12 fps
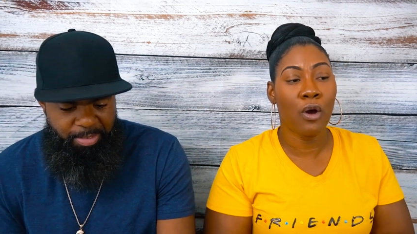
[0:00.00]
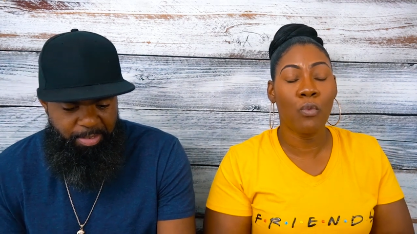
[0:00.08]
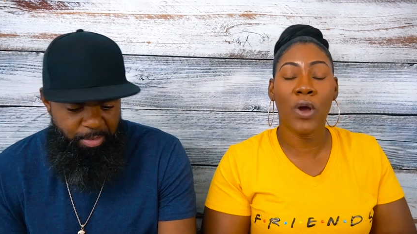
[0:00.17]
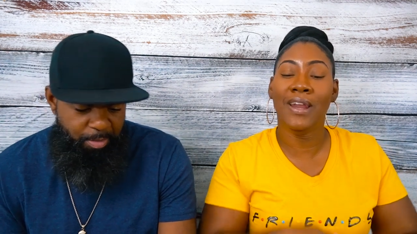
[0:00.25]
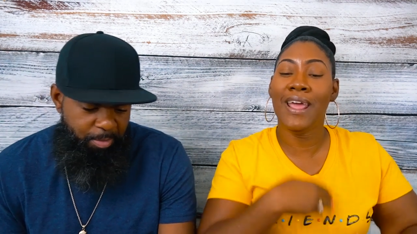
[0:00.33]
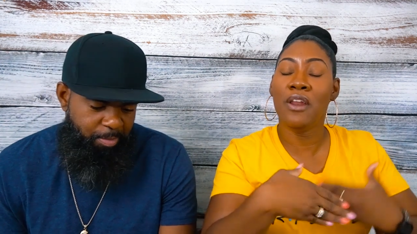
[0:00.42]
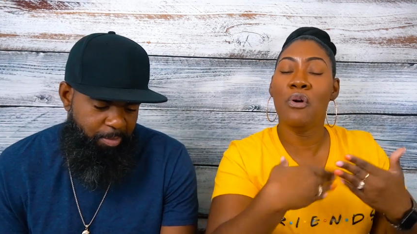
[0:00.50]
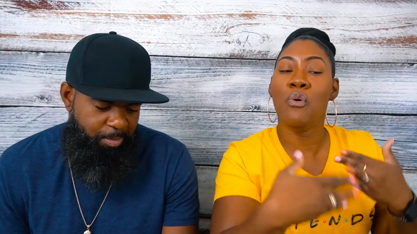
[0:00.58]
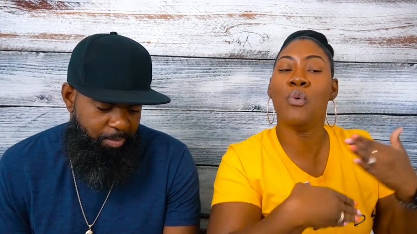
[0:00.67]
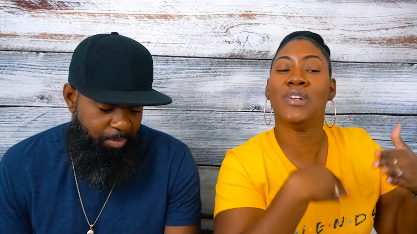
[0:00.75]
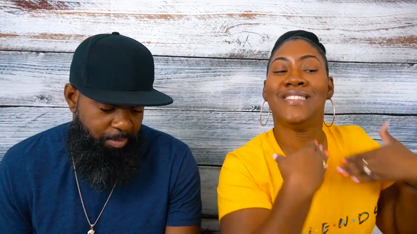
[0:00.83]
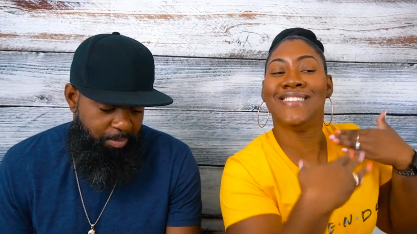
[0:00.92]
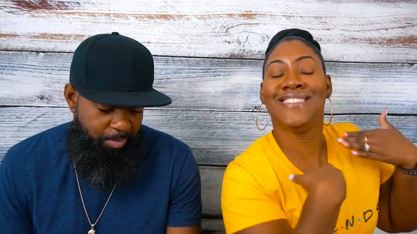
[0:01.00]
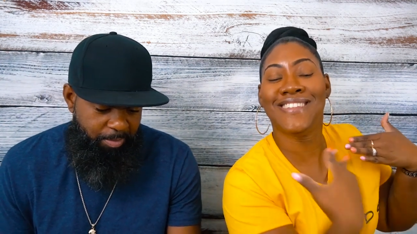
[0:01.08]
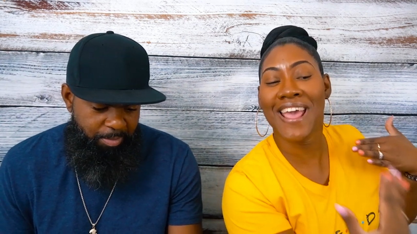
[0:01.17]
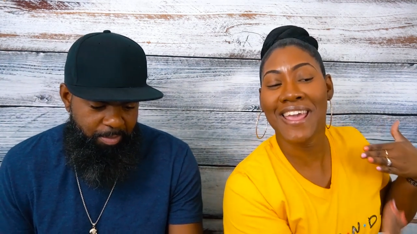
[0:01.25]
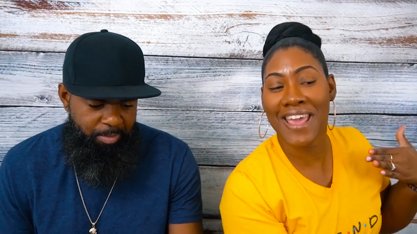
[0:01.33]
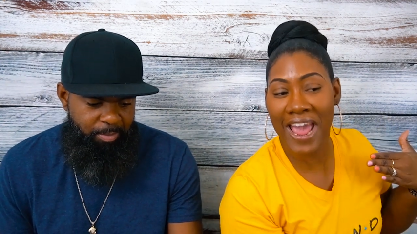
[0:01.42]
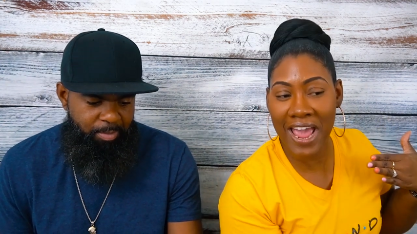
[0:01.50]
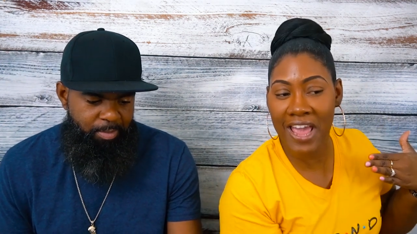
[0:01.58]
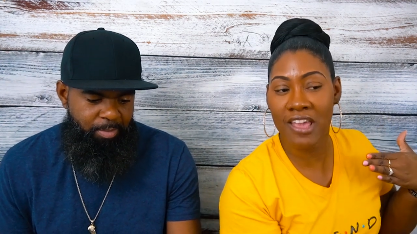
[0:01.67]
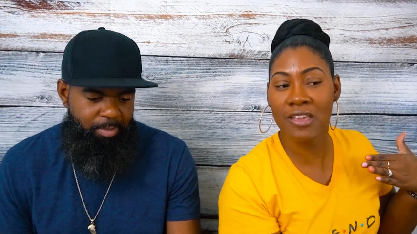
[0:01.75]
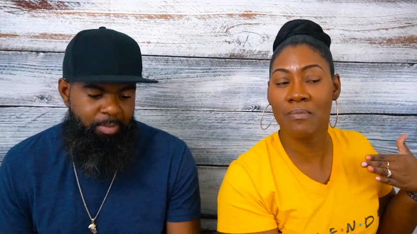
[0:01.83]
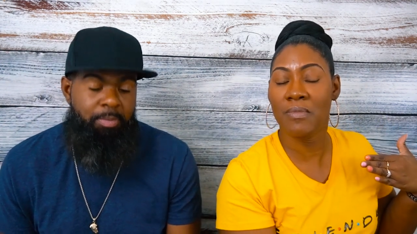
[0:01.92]
Speaker 1: Well, later on today
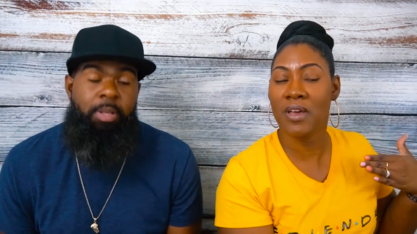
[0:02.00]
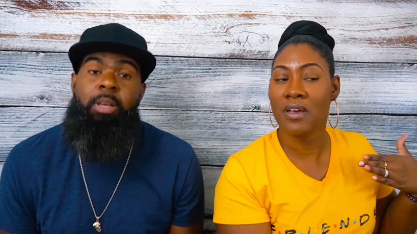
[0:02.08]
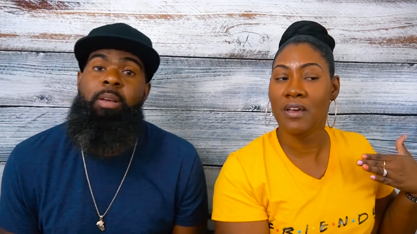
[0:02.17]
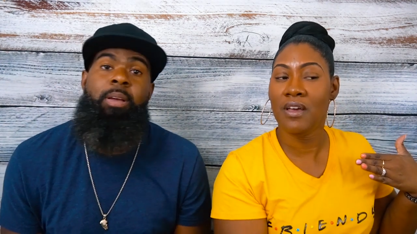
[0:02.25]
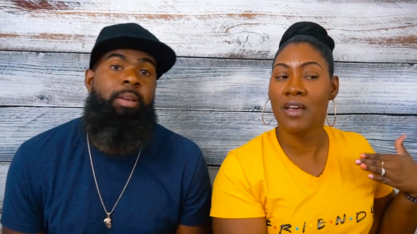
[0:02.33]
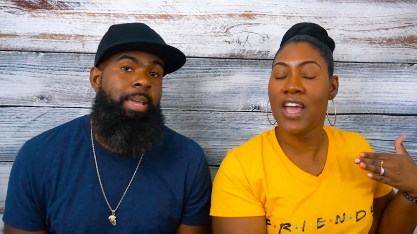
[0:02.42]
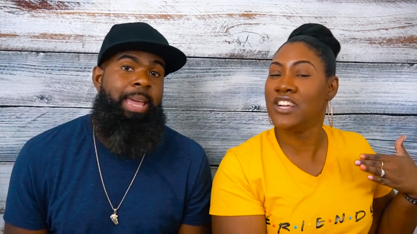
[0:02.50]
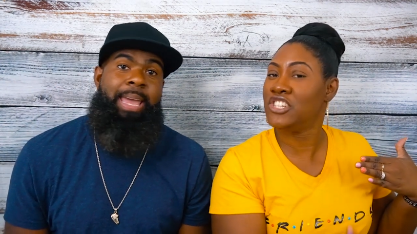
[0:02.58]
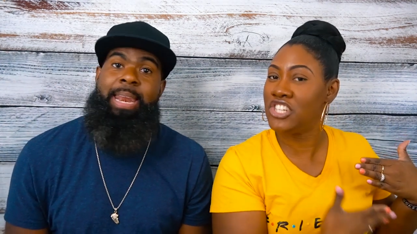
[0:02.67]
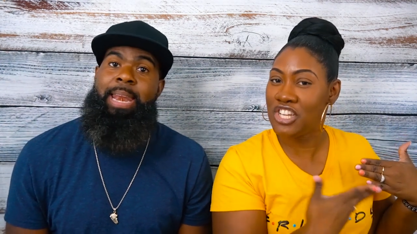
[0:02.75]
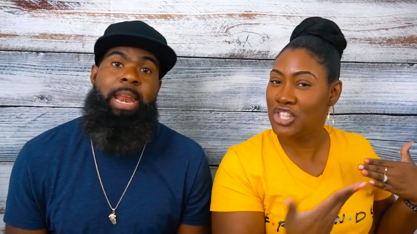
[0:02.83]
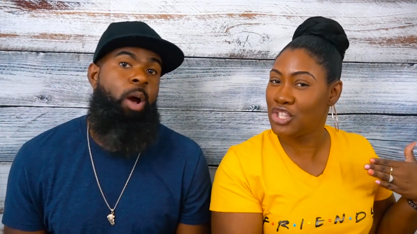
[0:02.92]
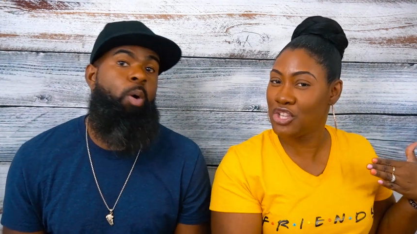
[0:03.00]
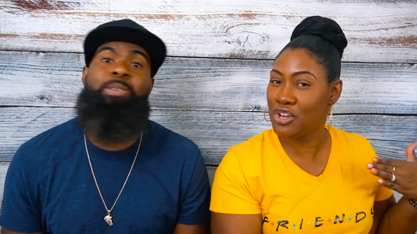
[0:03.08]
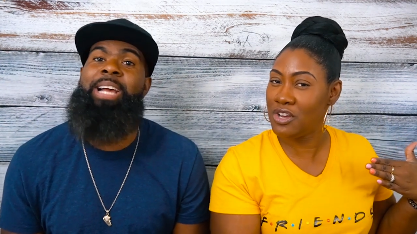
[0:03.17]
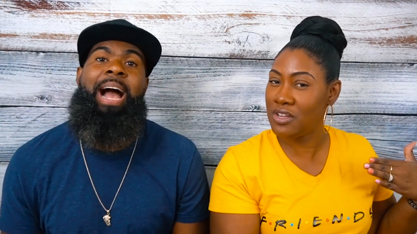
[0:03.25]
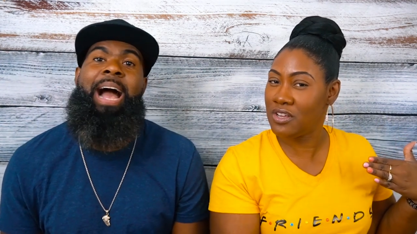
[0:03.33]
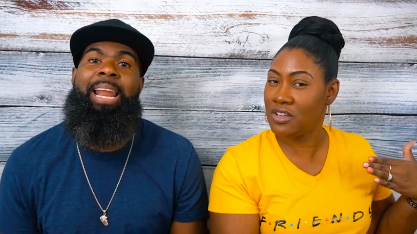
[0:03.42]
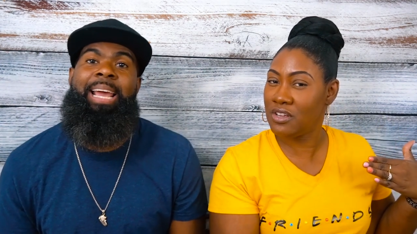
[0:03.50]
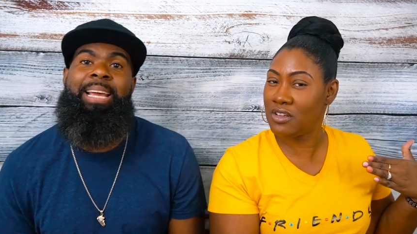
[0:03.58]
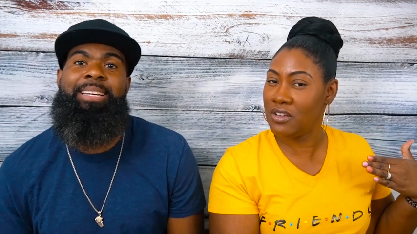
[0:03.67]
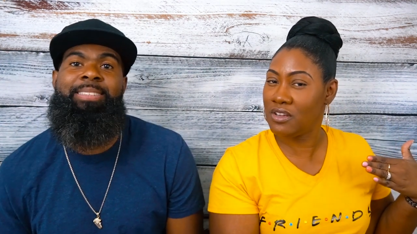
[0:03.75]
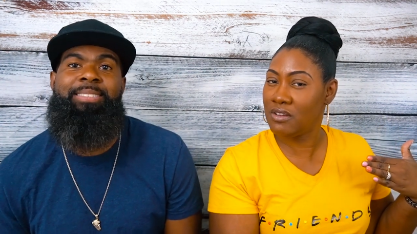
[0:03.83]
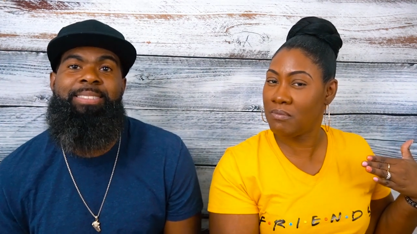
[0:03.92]
came and, and she No stood, Charlie.
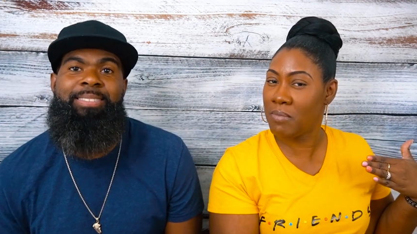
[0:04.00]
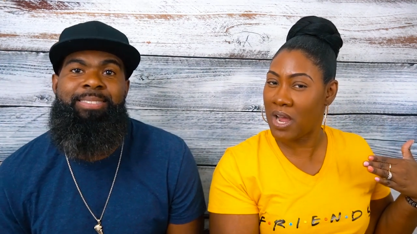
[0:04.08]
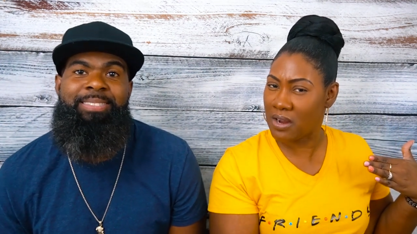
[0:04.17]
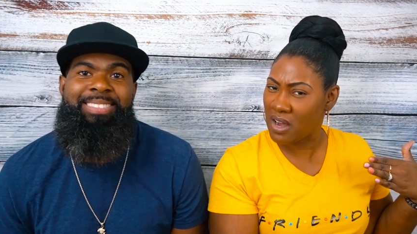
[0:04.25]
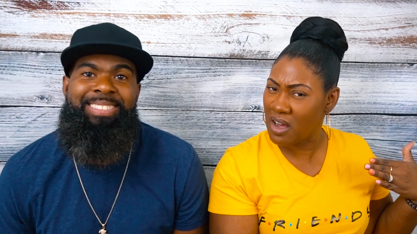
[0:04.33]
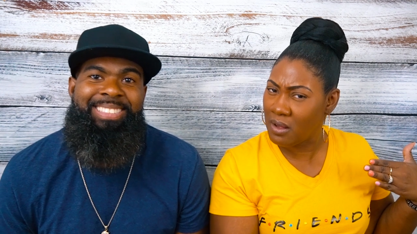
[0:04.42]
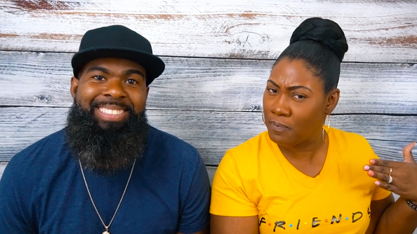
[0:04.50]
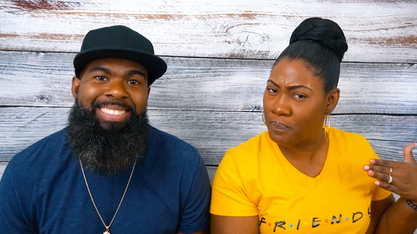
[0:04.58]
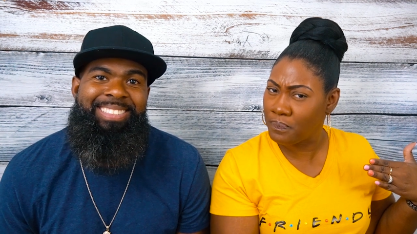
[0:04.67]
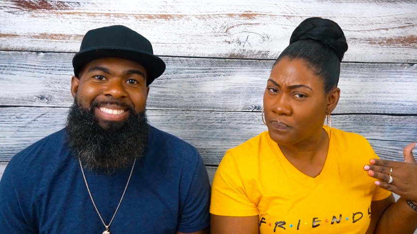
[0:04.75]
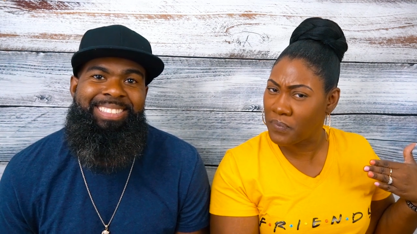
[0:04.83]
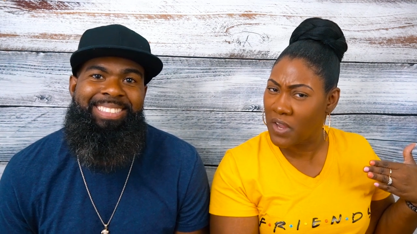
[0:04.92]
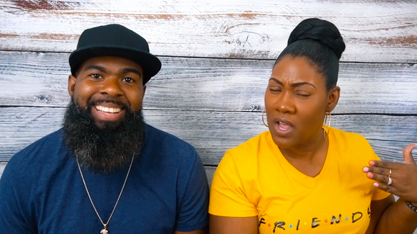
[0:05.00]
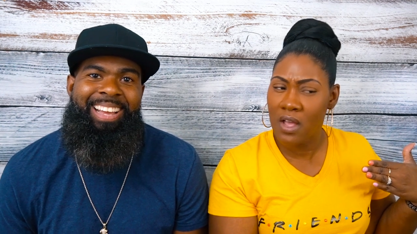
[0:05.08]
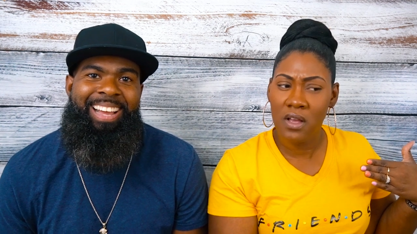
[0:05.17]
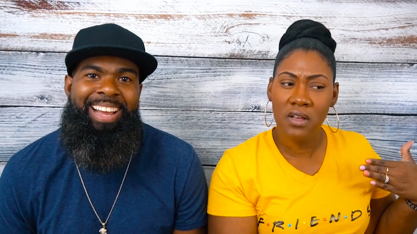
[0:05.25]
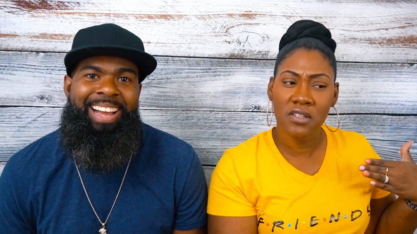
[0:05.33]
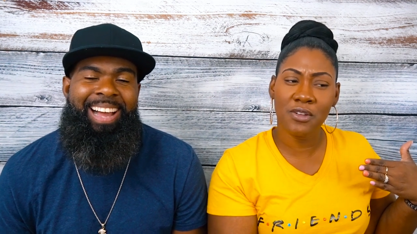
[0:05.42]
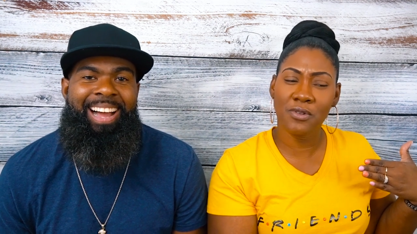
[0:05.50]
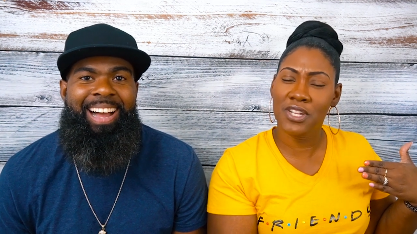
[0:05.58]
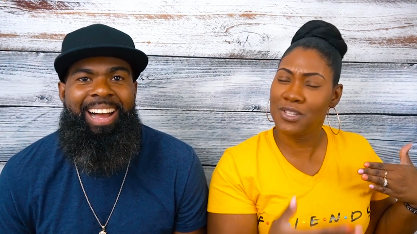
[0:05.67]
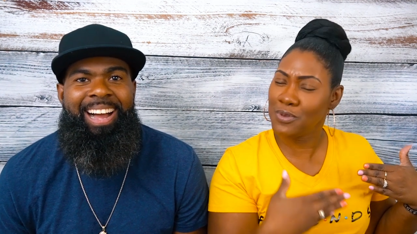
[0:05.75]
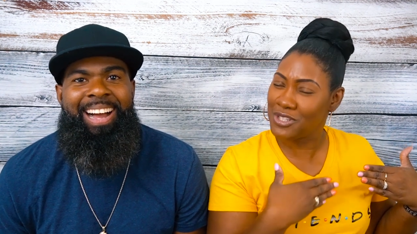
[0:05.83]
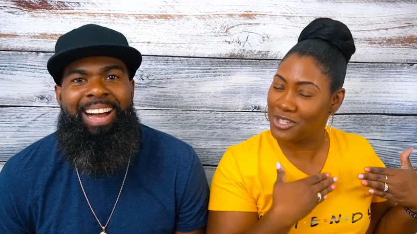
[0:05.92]
Micah up. so
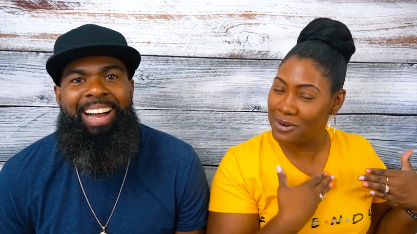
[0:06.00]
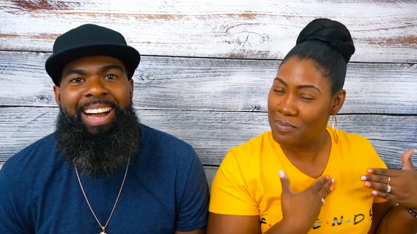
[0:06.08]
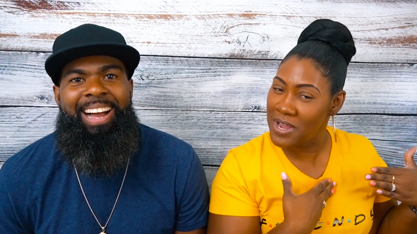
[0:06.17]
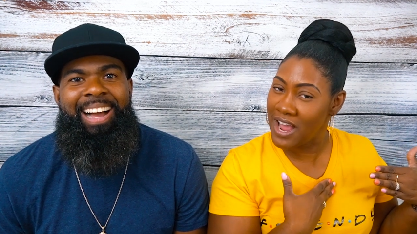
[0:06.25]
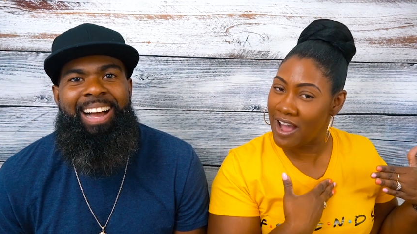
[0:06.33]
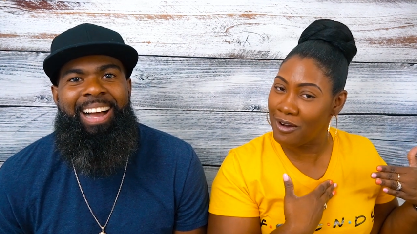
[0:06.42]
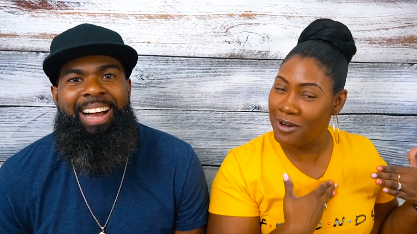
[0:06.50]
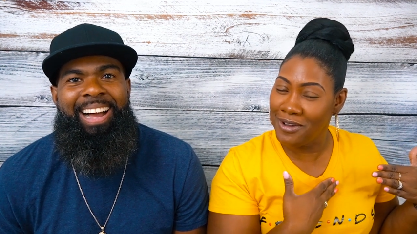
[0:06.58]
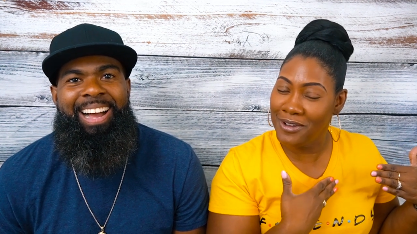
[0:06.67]
this would trip me out.